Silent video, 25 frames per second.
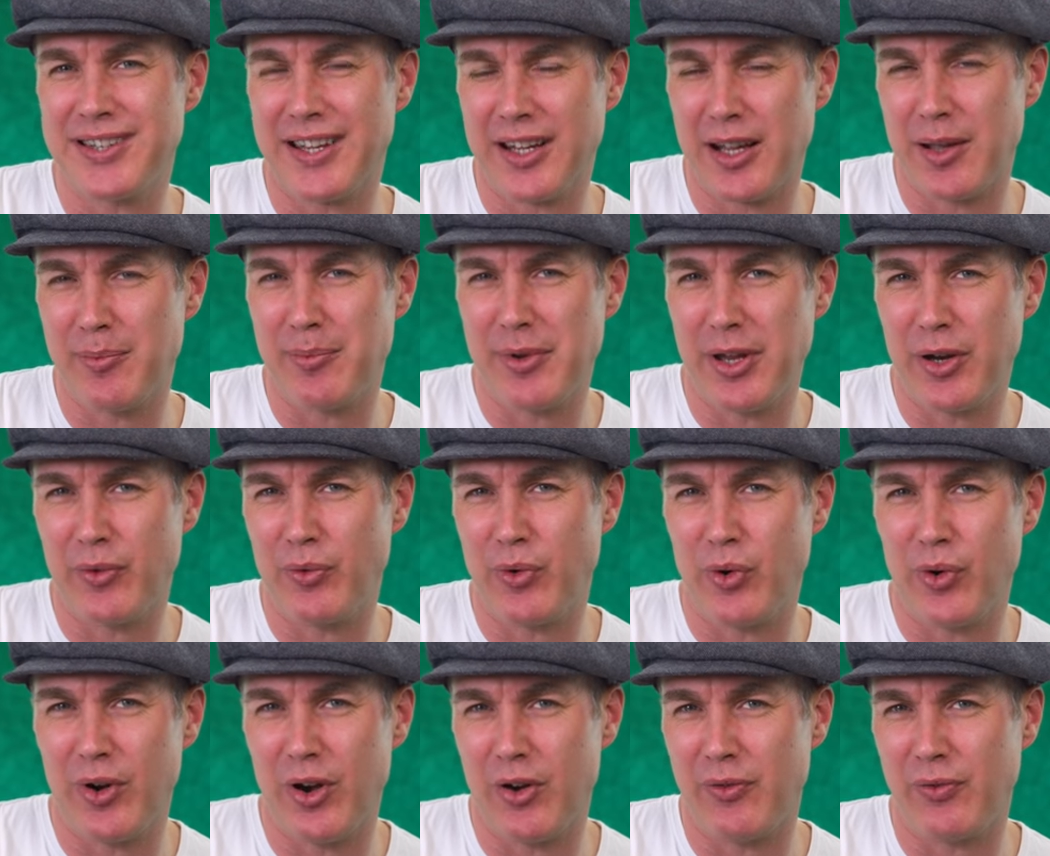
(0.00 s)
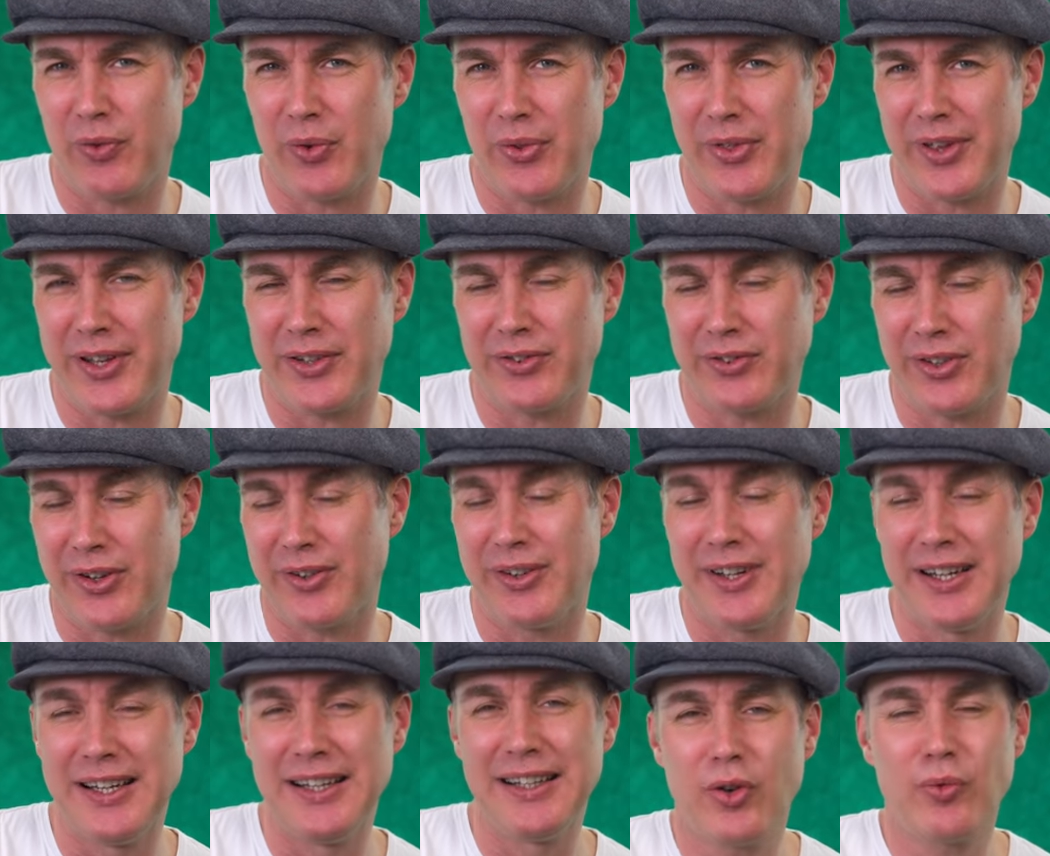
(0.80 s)
That can be a real helpful thing.
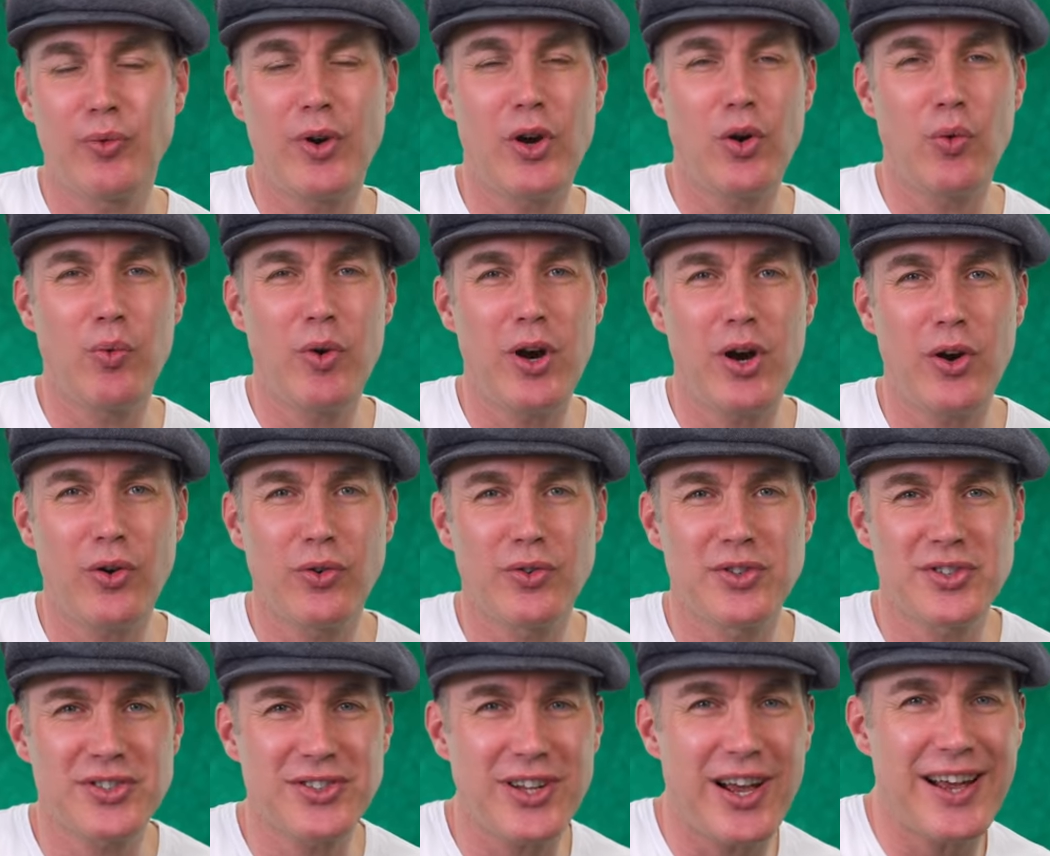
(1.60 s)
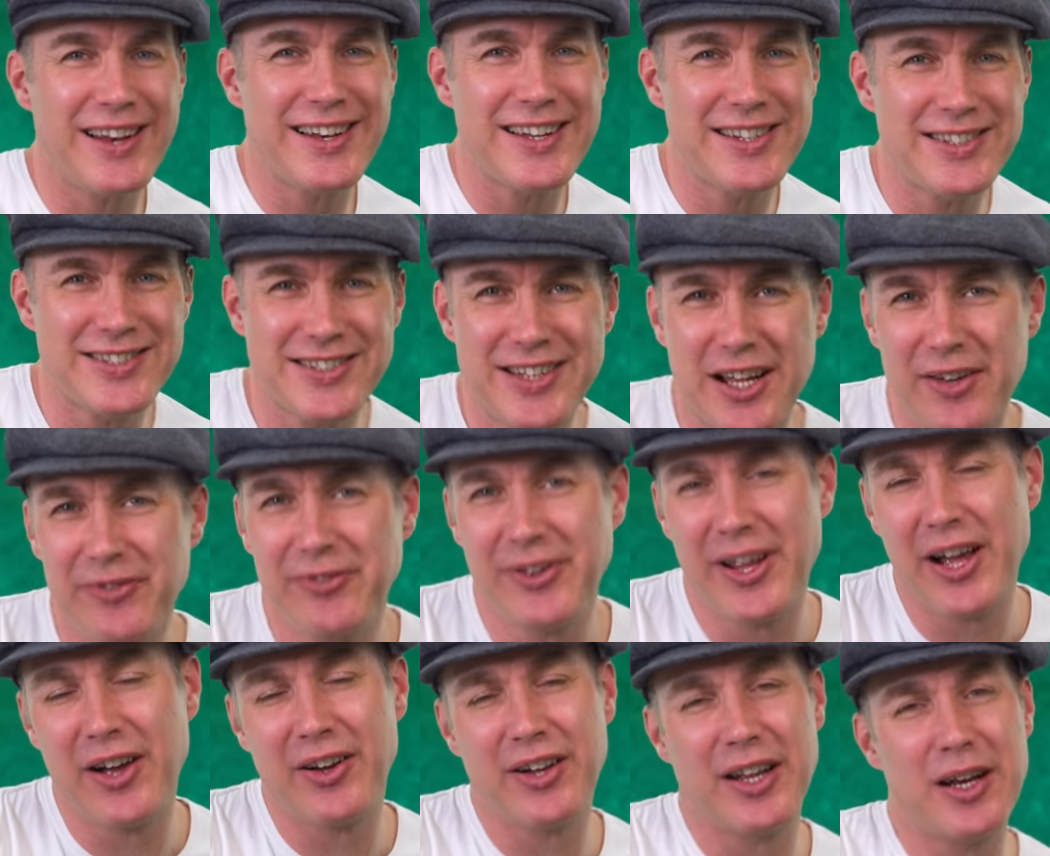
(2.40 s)
So, real world styly
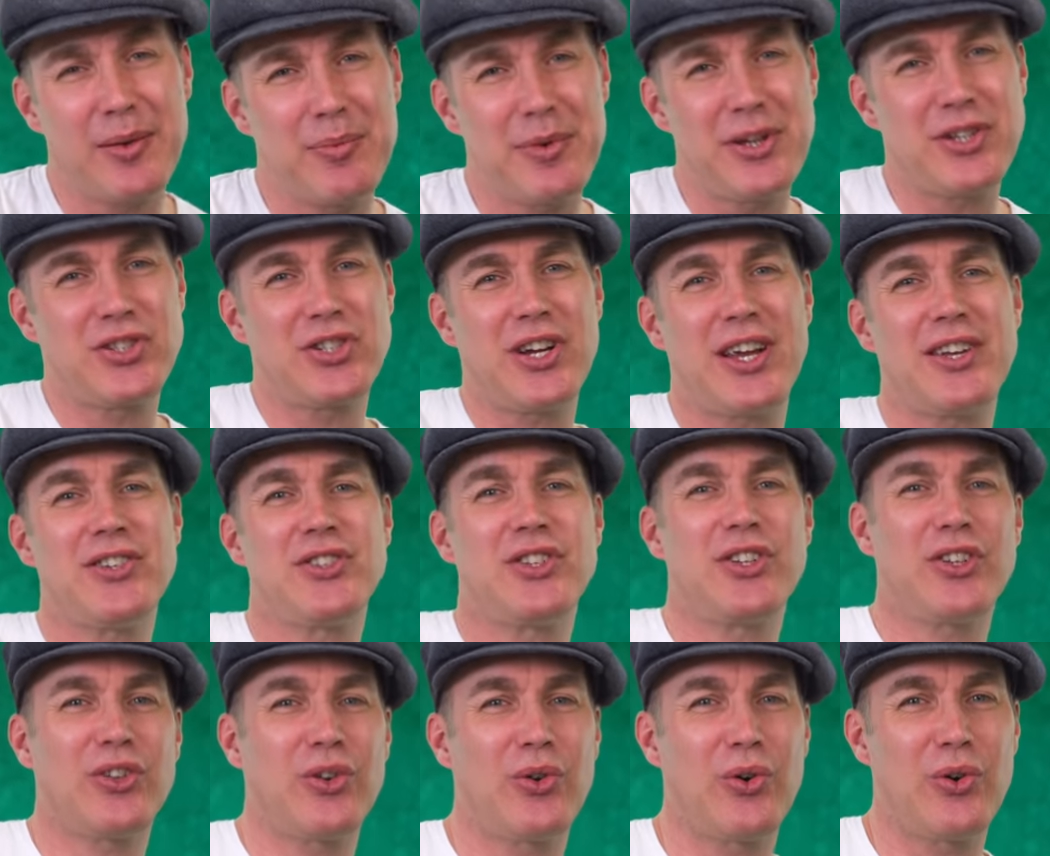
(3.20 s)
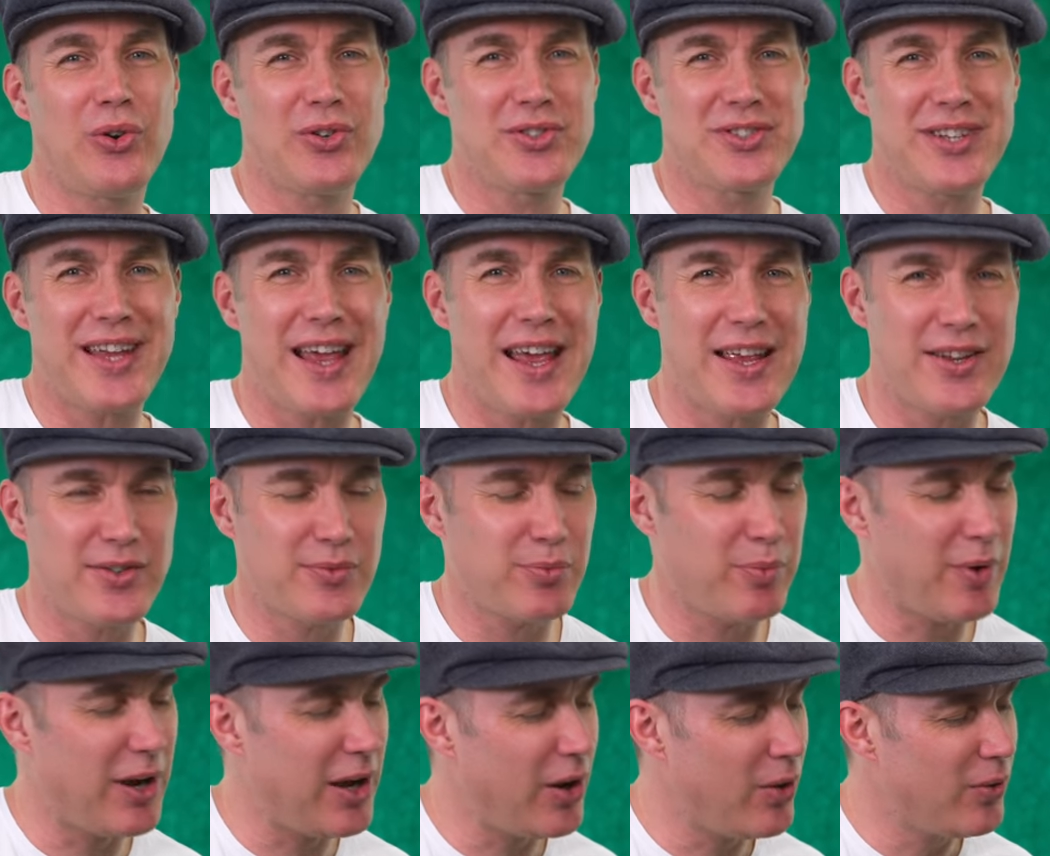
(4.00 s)
stuff now. I'm going to be changing chords
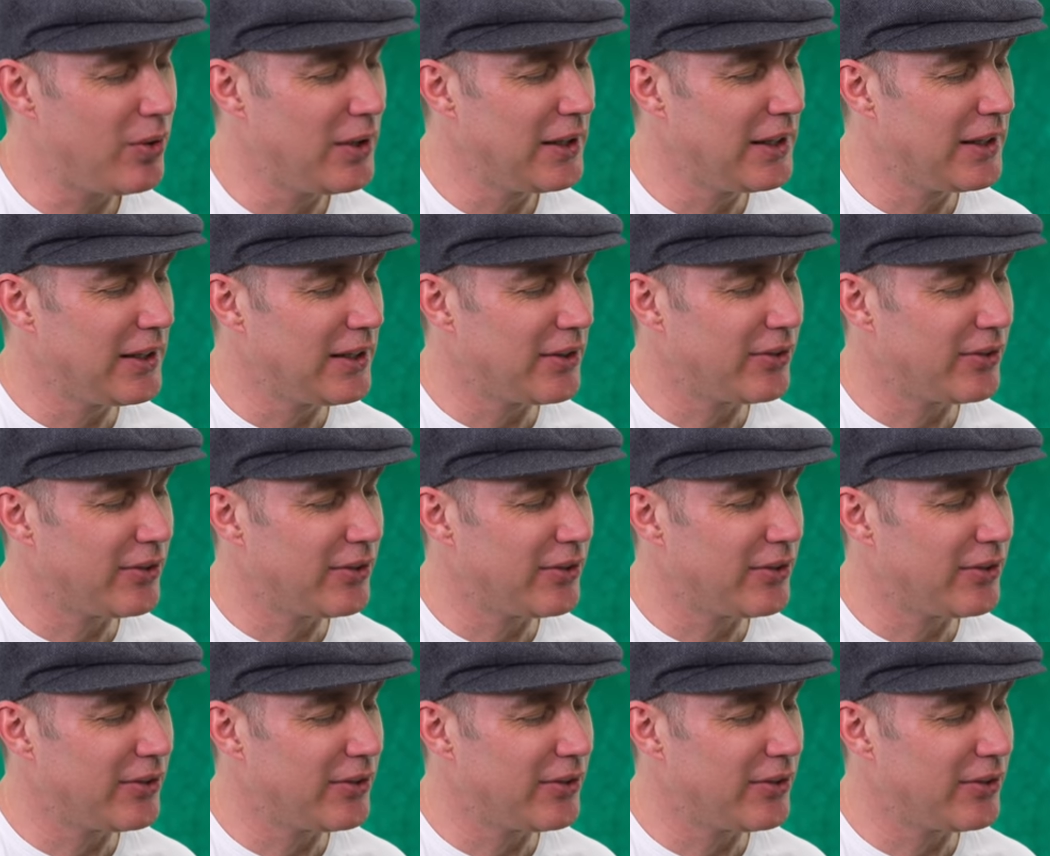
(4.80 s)
as well.